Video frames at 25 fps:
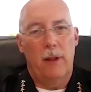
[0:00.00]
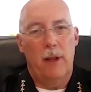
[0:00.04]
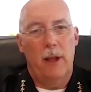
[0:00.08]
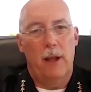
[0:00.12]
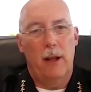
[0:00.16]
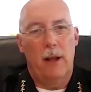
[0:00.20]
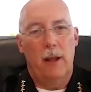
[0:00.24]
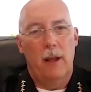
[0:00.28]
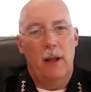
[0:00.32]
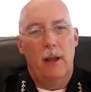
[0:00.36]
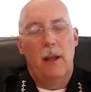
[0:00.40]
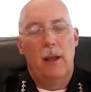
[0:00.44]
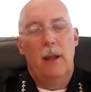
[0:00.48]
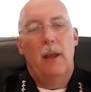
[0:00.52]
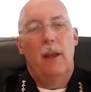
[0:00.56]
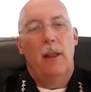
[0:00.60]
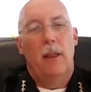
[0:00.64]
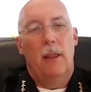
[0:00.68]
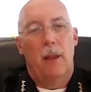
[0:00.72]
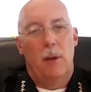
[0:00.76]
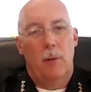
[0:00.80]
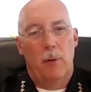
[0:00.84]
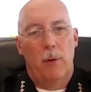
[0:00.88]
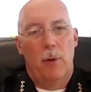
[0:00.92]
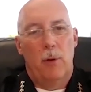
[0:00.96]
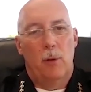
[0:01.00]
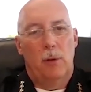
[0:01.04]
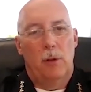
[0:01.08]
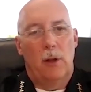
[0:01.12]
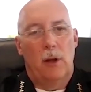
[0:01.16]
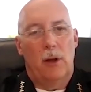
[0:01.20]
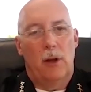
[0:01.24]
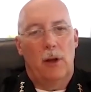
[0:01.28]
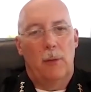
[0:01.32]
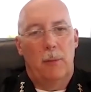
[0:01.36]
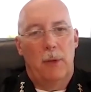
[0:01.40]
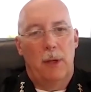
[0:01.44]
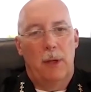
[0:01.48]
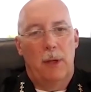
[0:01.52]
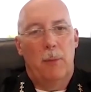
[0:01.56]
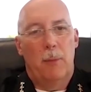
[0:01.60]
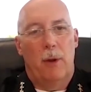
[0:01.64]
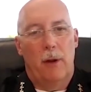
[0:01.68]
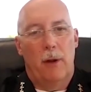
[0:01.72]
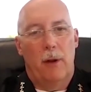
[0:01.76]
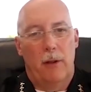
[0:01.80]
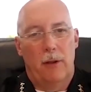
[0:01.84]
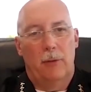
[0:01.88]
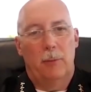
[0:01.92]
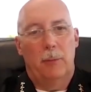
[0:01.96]
that, they would no longer be
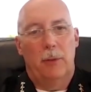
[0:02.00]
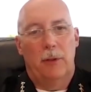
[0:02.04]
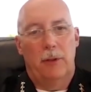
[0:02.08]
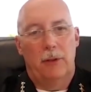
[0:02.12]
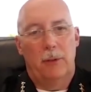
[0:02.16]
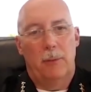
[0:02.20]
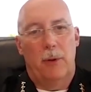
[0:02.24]
part of this police